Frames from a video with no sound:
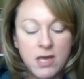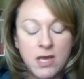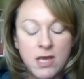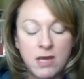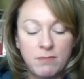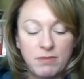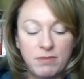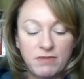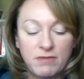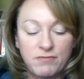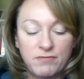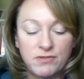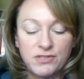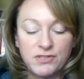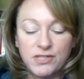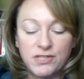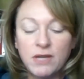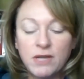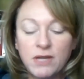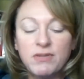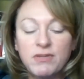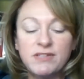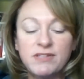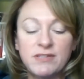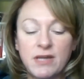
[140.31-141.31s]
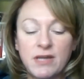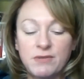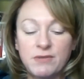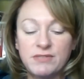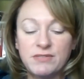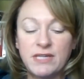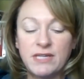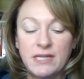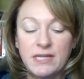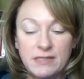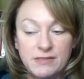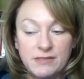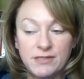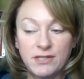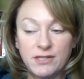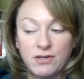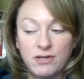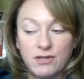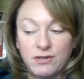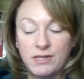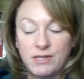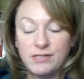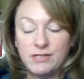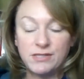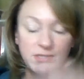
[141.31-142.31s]
But for some reason, I was getting sicker
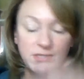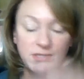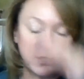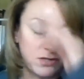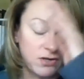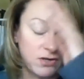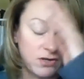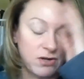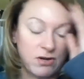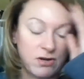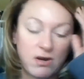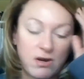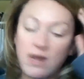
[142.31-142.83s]
and sicker.